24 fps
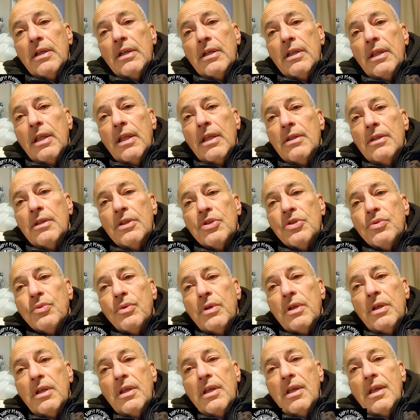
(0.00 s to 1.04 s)
again this
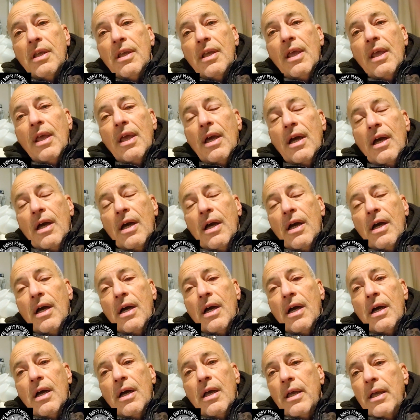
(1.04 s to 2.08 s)
week,
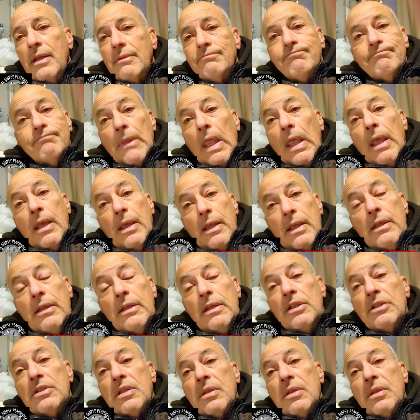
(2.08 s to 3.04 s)
uh, and he needs